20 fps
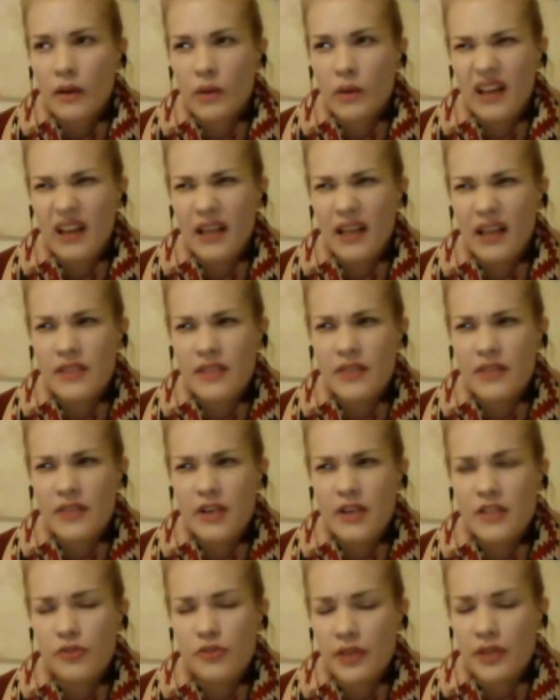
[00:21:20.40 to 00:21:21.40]
Well, I get
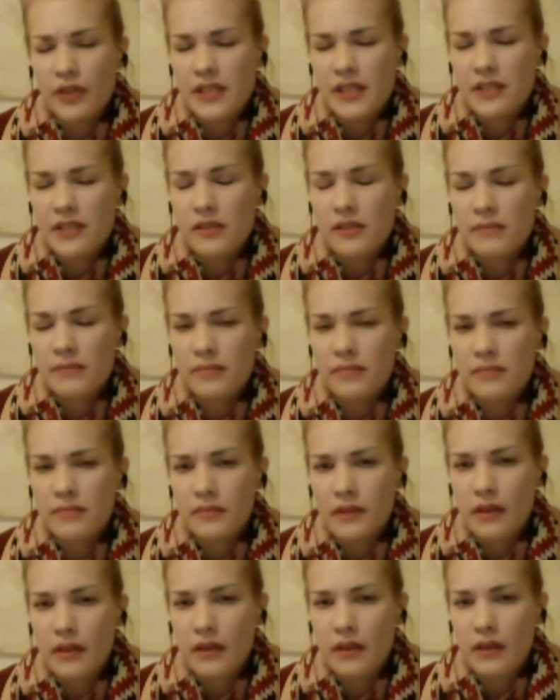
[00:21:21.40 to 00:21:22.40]
very stressed
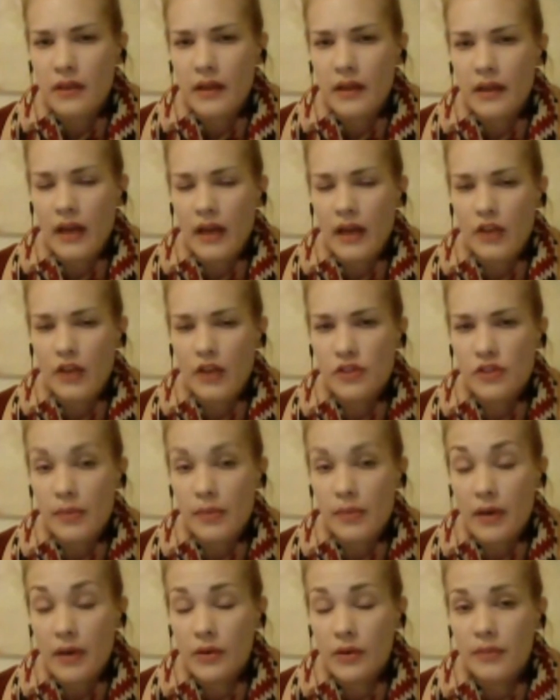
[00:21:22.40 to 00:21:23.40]
and anxious
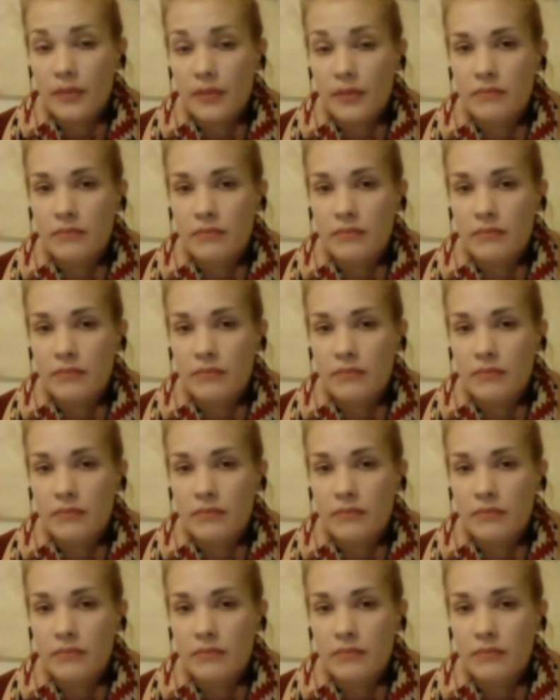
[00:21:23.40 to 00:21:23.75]
about it.